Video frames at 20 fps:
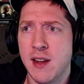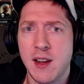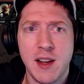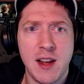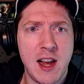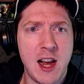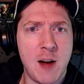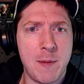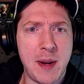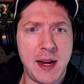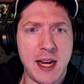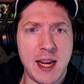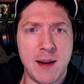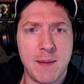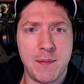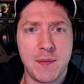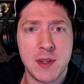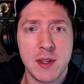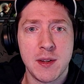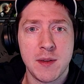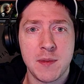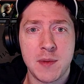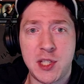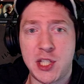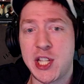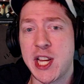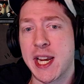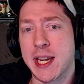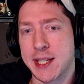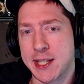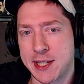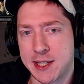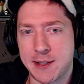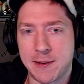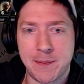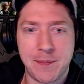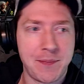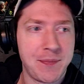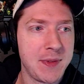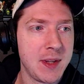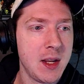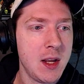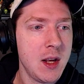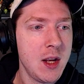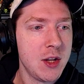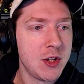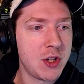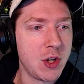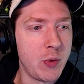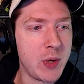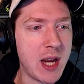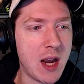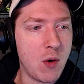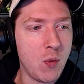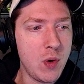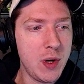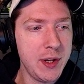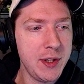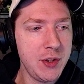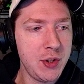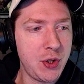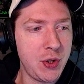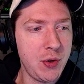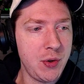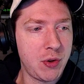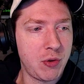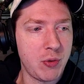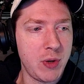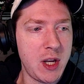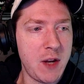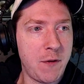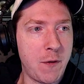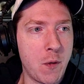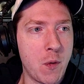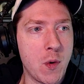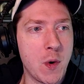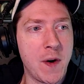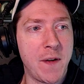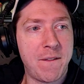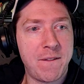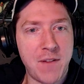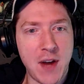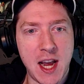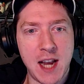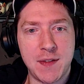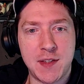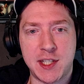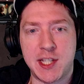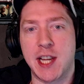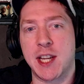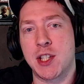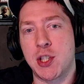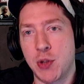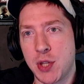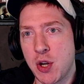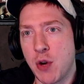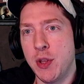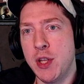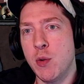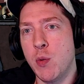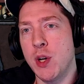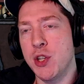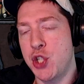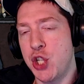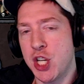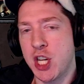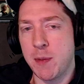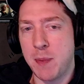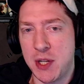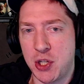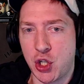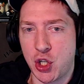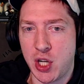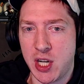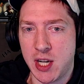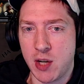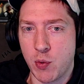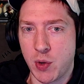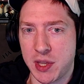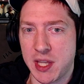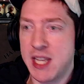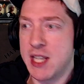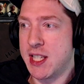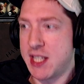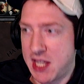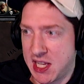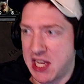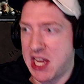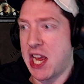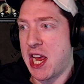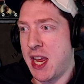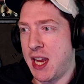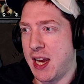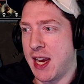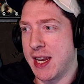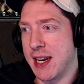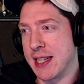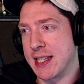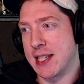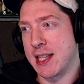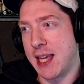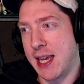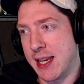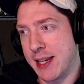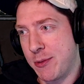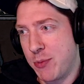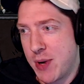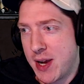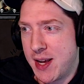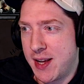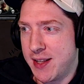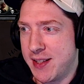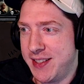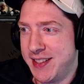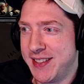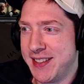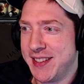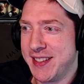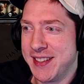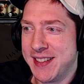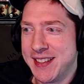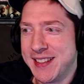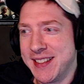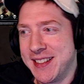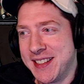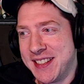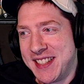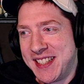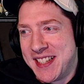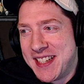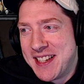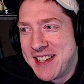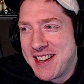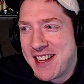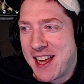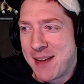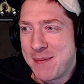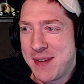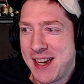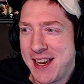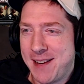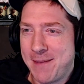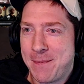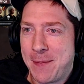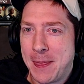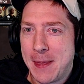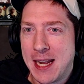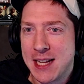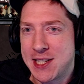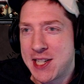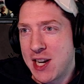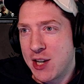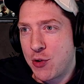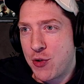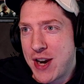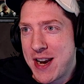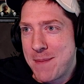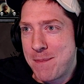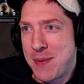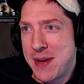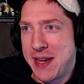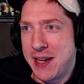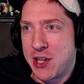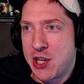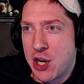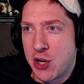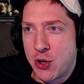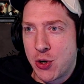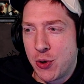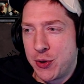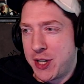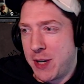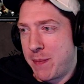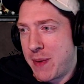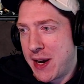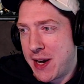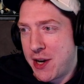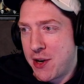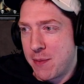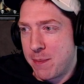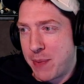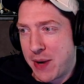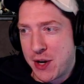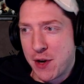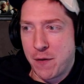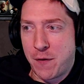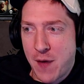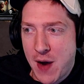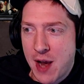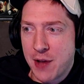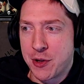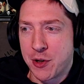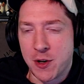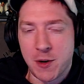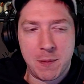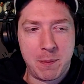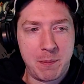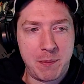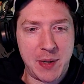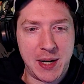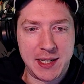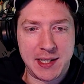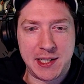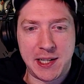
How many? 6. So we got 1, 2, 3, 4, 5, 6. So the only one she could be cheating with is the king, and it's like, well, I mean, it's not great being cuckolded by your father, but